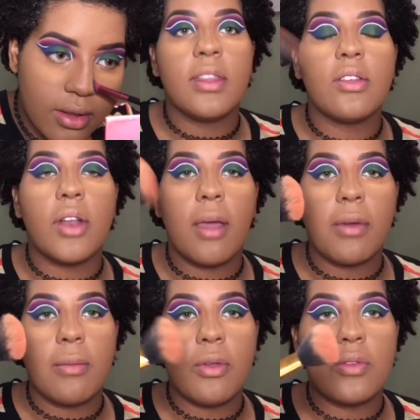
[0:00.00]
So now I'm
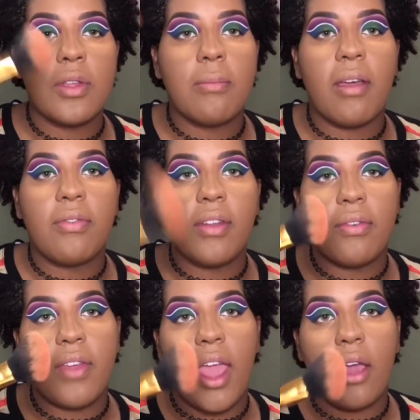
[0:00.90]
going to be using my
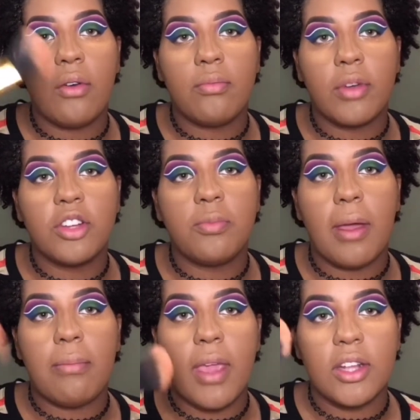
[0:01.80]
fluffy angled brush
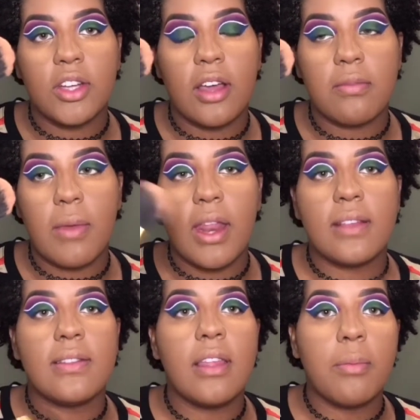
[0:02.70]
by BH
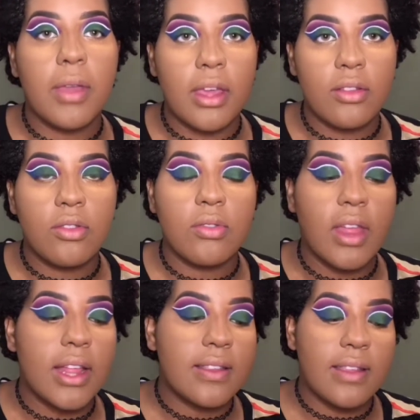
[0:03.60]
Cosmetics, dipping into
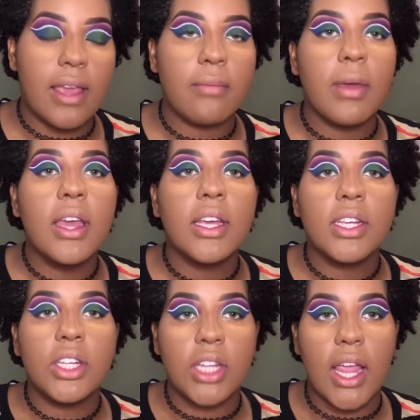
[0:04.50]
that same
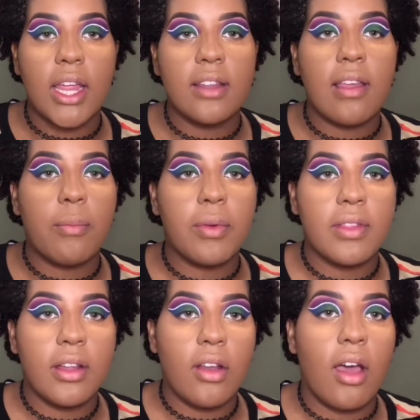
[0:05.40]
shade
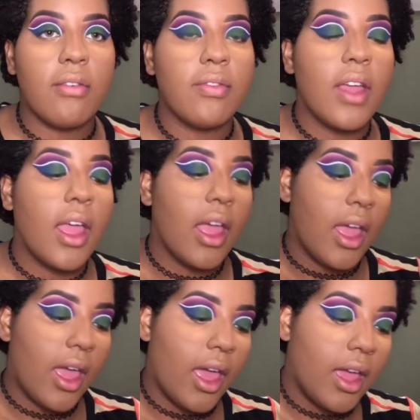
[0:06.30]
10% Off
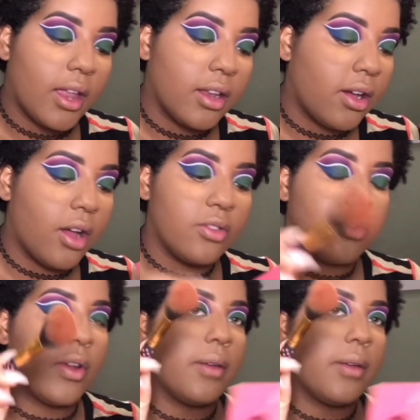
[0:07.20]
and contouring.